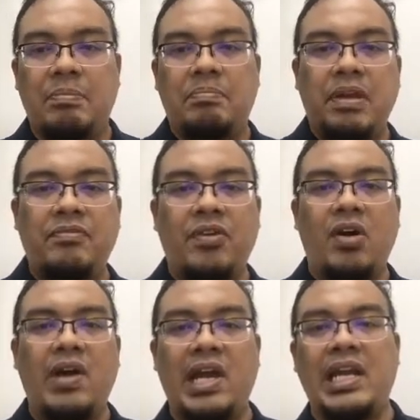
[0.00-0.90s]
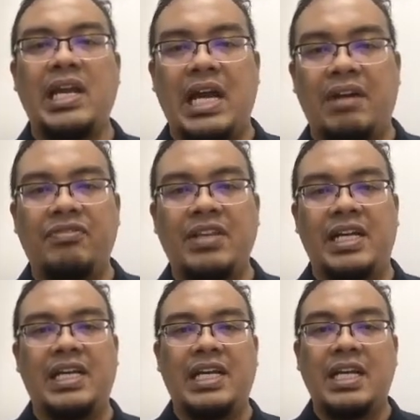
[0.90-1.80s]
before and
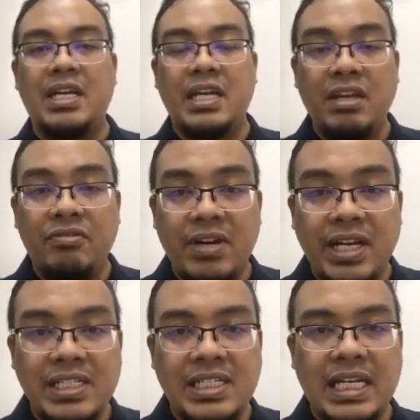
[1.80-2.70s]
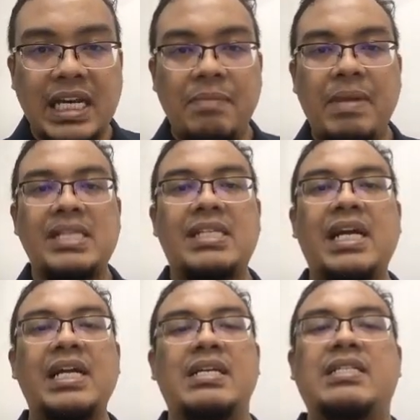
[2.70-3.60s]
after. The difference remains
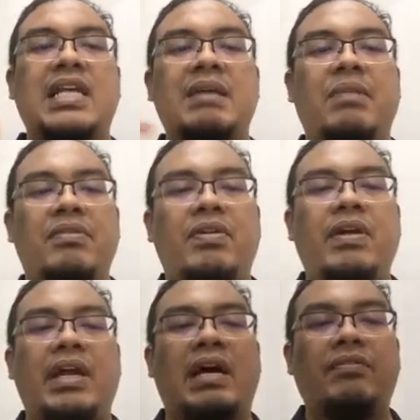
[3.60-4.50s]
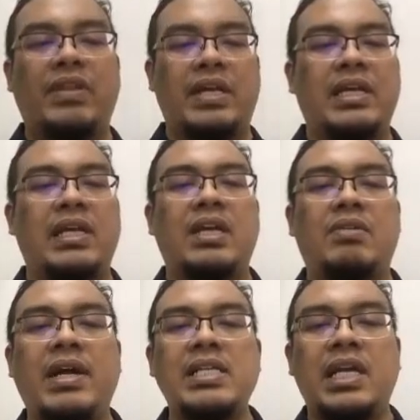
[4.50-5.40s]
the same before and after.
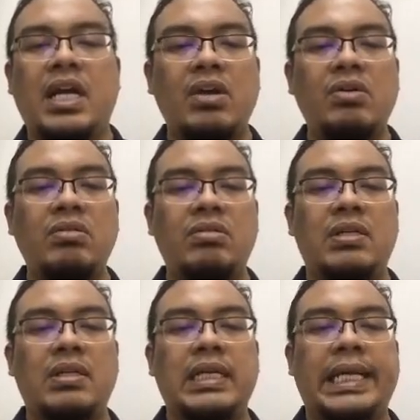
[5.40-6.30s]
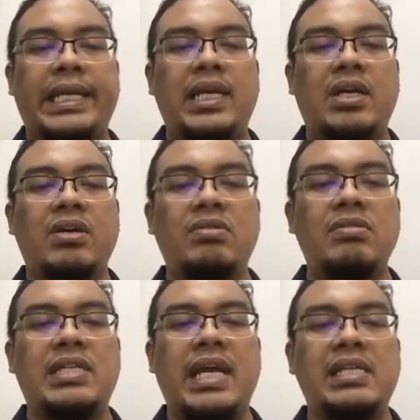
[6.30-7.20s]
What is the clue? The
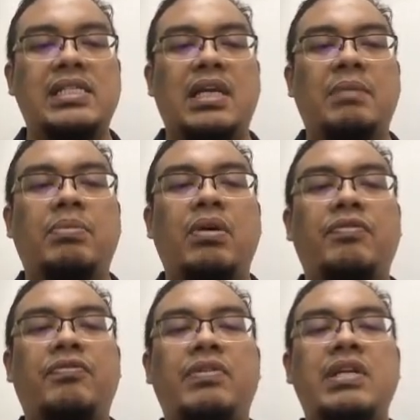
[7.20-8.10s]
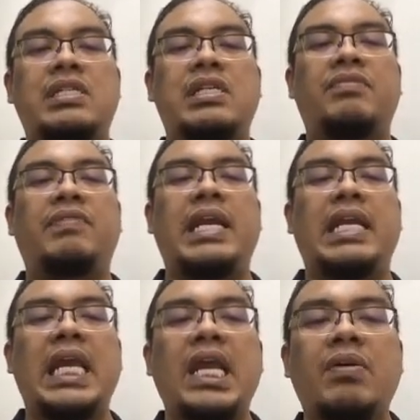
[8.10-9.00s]
clue says both receive an
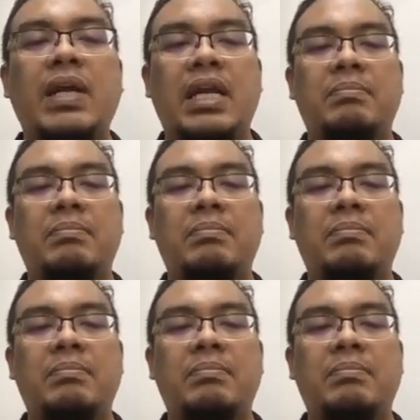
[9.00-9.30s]
equal